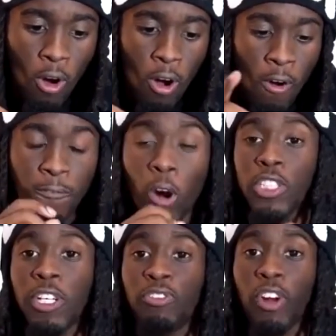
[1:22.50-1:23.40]
First
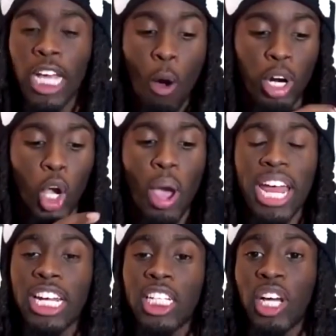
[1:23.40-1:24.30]
things first, I want to go ahead and
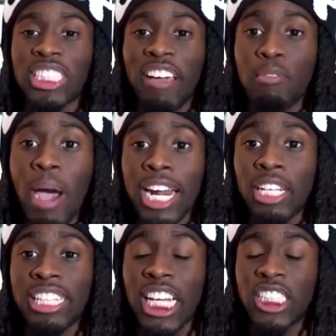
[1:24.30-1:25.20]
address everybody.
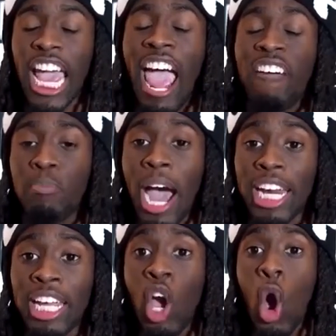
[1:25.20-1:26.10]
Thanks to everybody
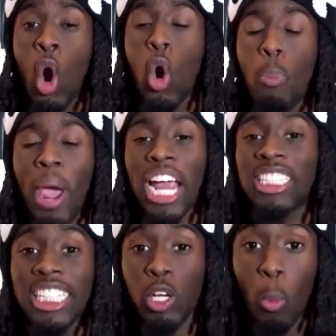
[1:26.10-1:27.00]
who
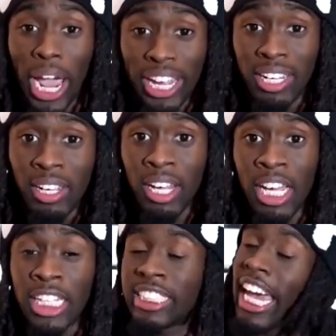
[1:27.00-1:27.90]
patiently waited
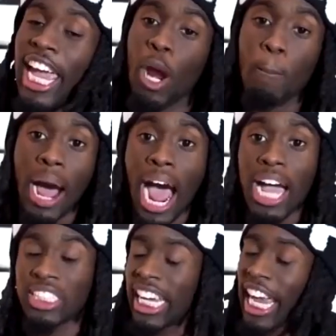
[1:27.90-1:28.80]
to hear
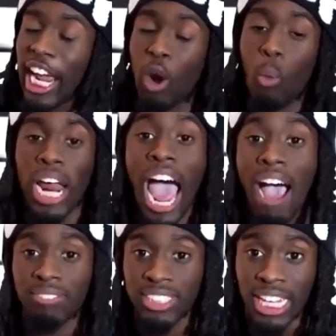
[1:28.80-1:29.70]
to hear what I had to
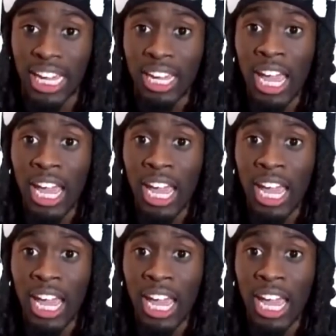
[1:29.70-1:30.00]
say.